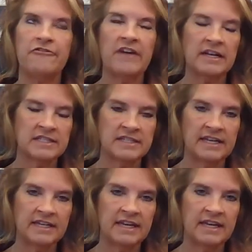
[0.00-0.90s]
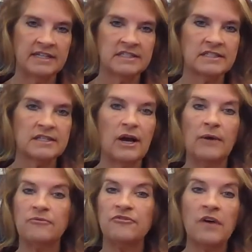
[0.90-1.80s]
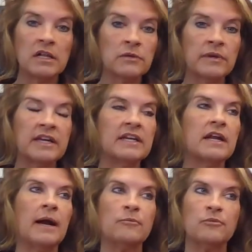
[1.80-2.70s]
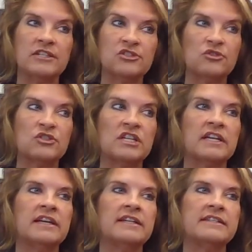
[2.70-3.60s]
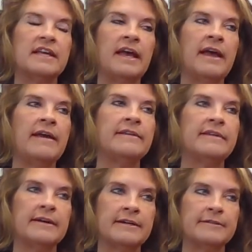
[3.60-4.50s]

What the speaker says: Fascinating case. I'm following it, I'm researching it, and